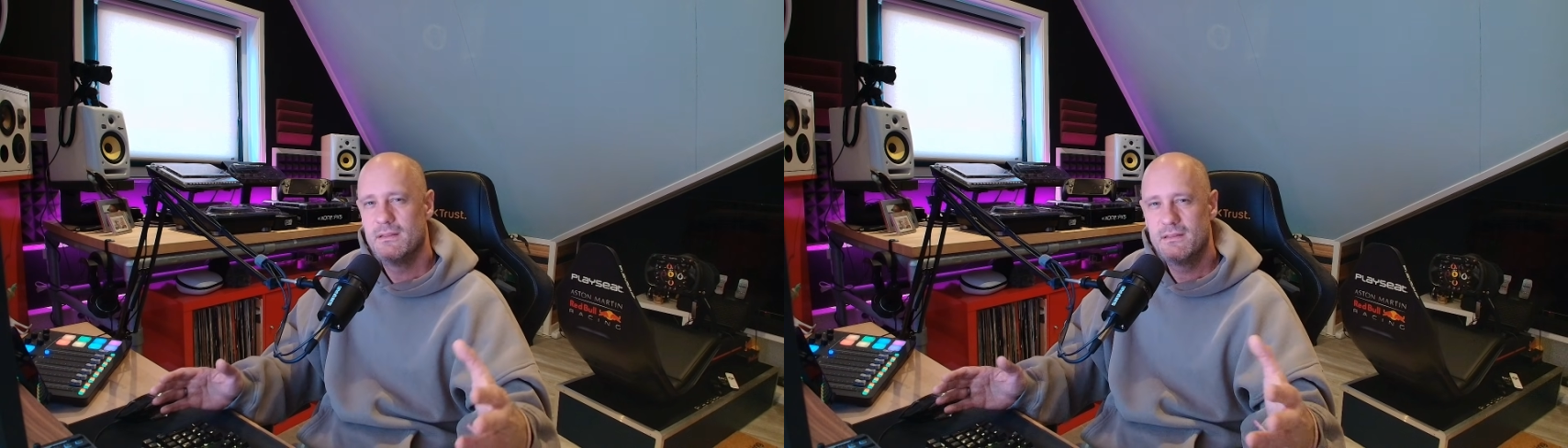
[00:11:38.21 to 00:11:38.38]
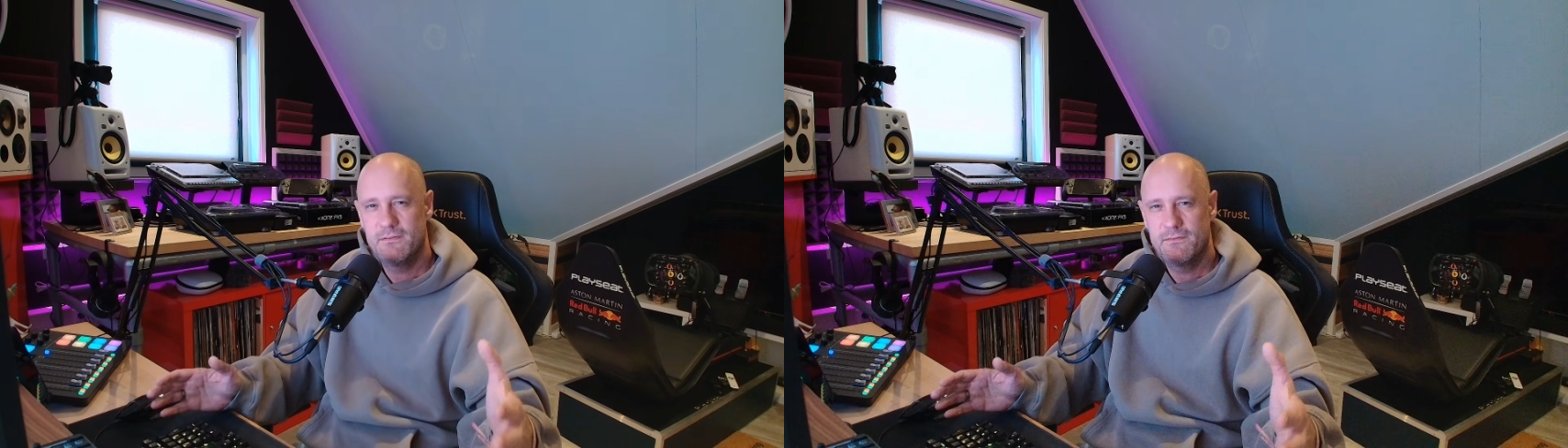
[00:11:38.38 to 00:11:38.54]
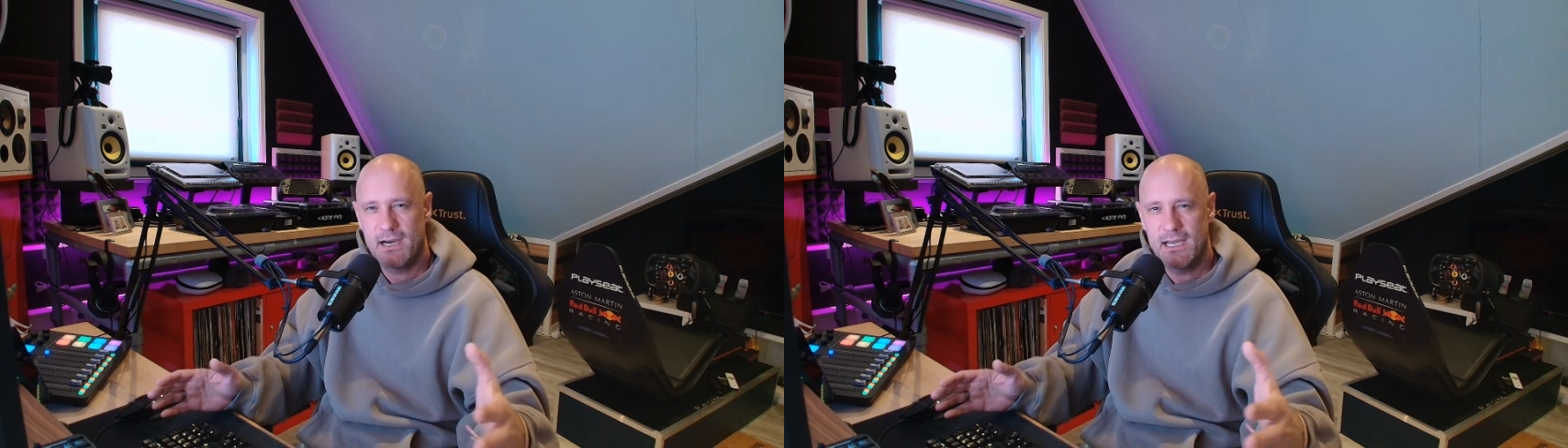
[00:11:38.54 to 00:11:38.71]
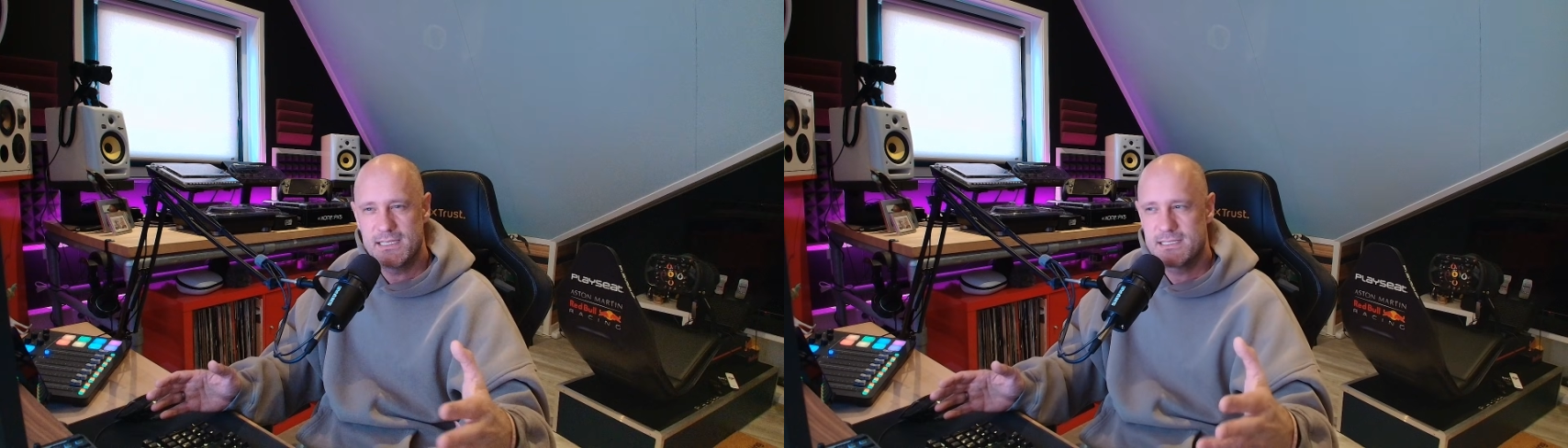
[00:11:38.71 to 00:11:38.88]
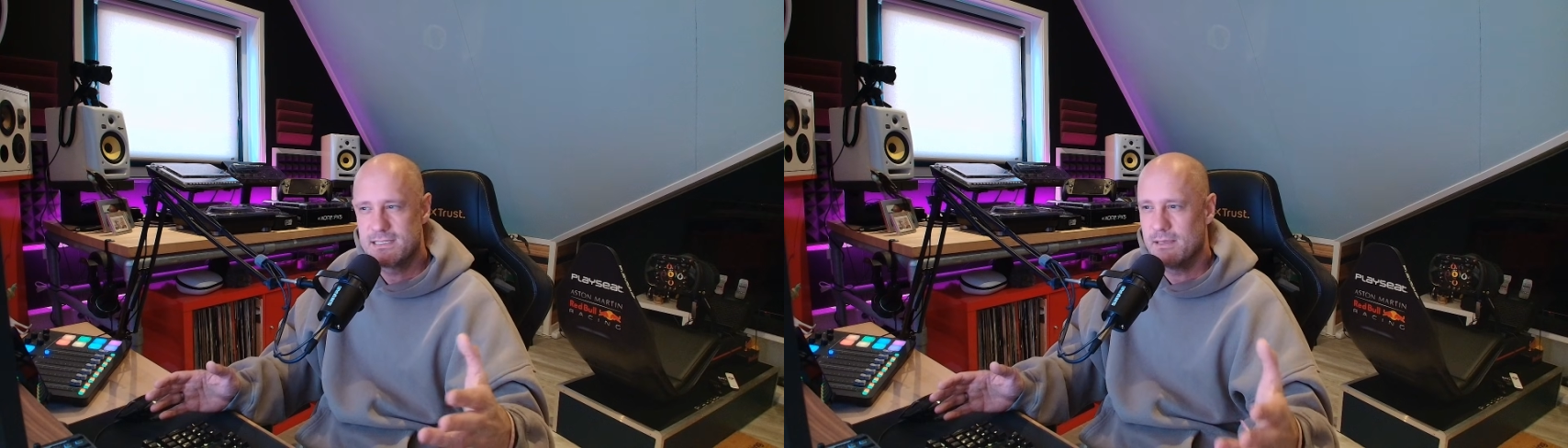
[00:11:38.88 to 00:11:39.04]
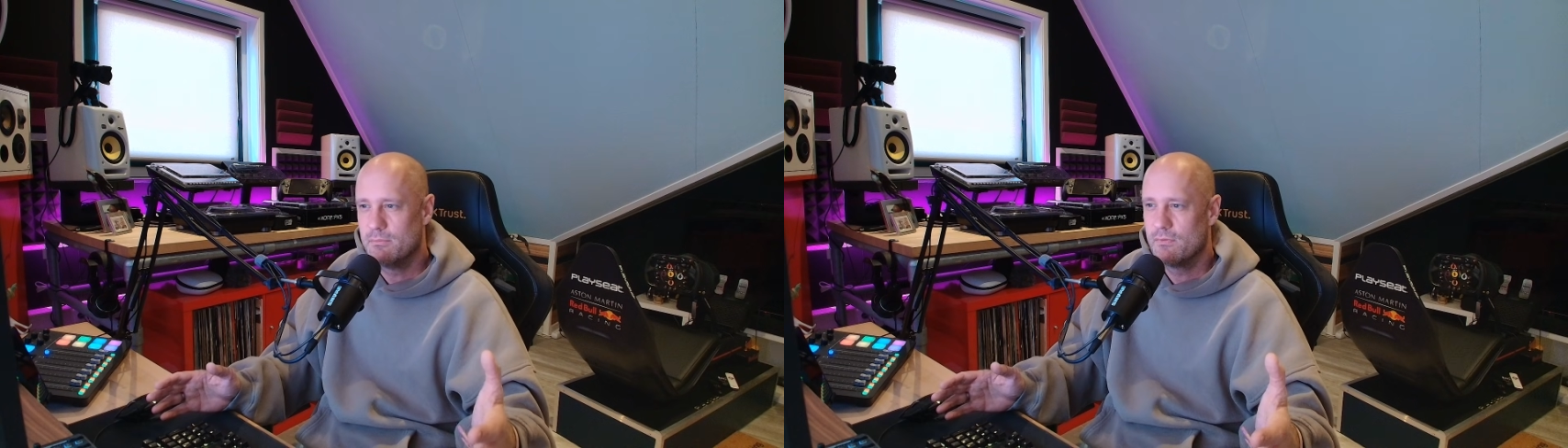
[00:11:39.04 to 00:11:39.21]
device
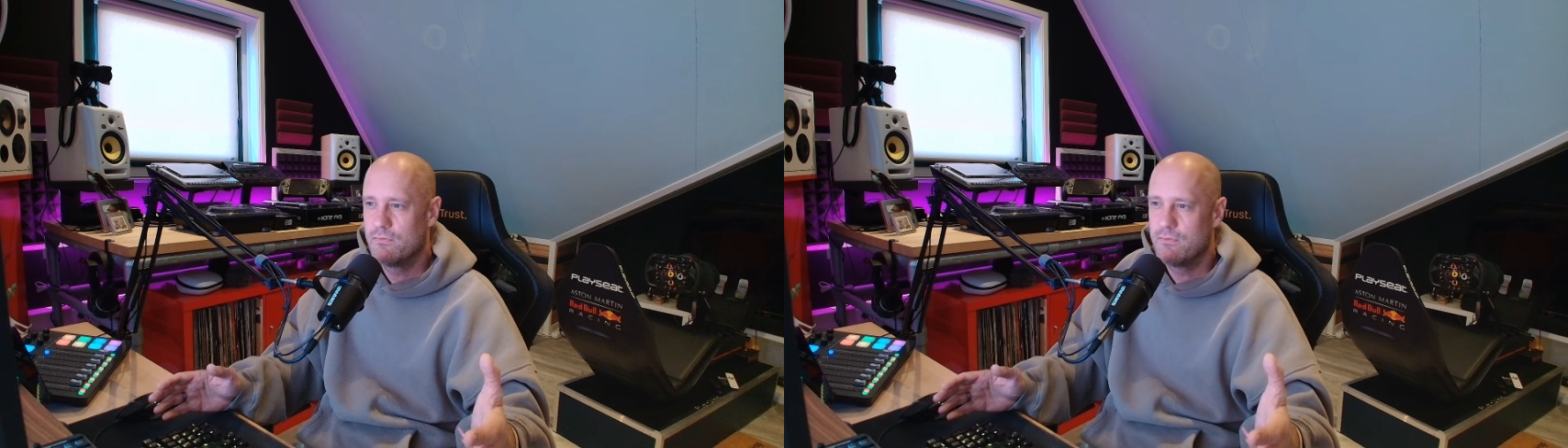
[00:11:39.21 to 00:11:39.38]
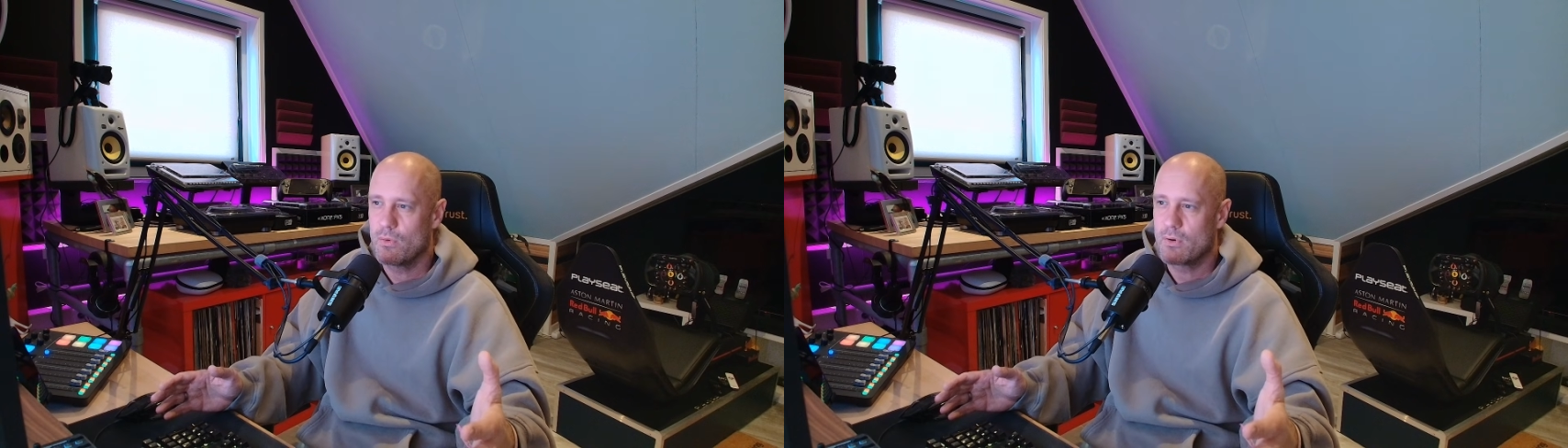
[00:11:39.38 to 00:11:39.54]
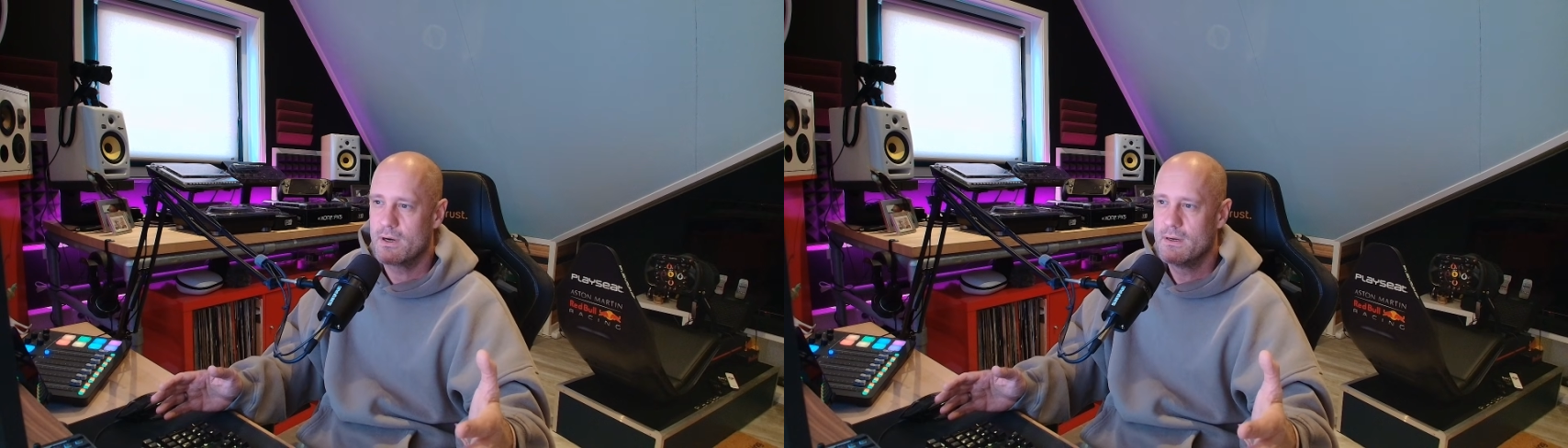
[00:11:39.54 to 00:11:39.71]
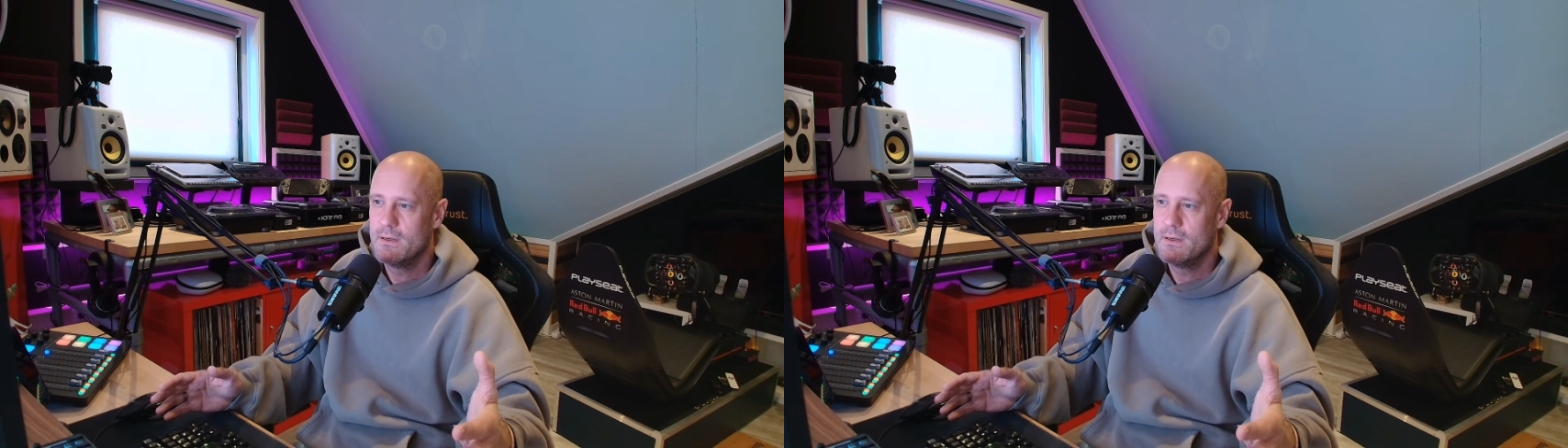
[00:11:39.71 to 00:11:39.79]
than before.